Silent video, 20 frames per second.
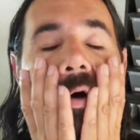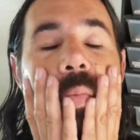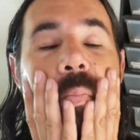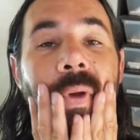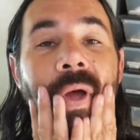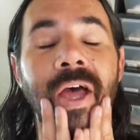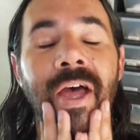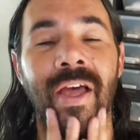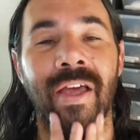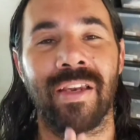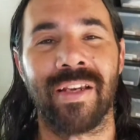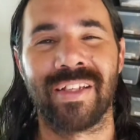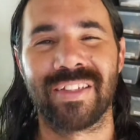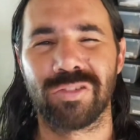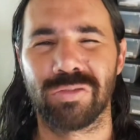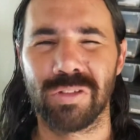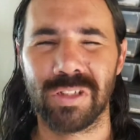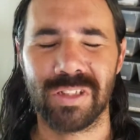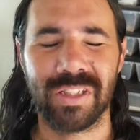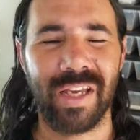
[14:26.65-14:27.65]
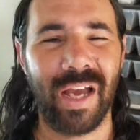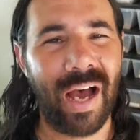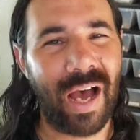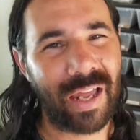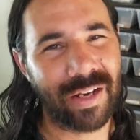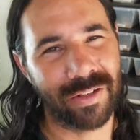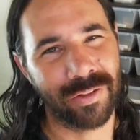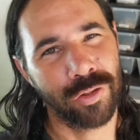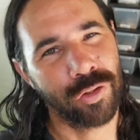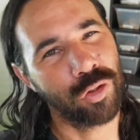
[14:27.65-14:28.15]
Man, it's really
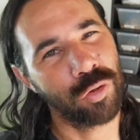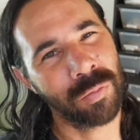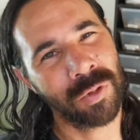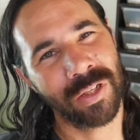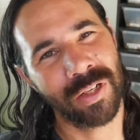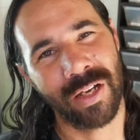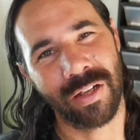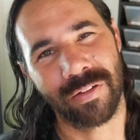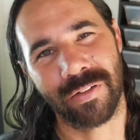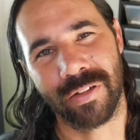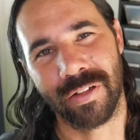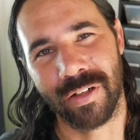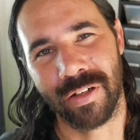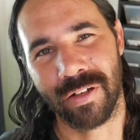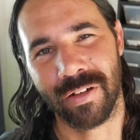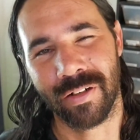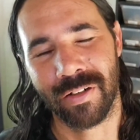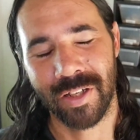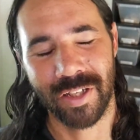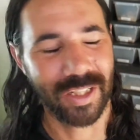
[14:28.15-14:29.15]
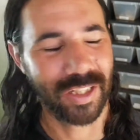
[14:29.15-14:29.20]
hot and humid out there.